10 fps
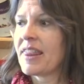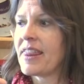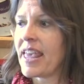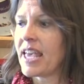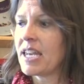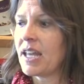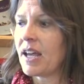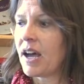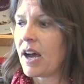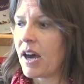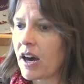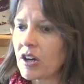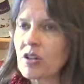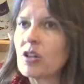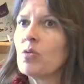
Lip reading: then our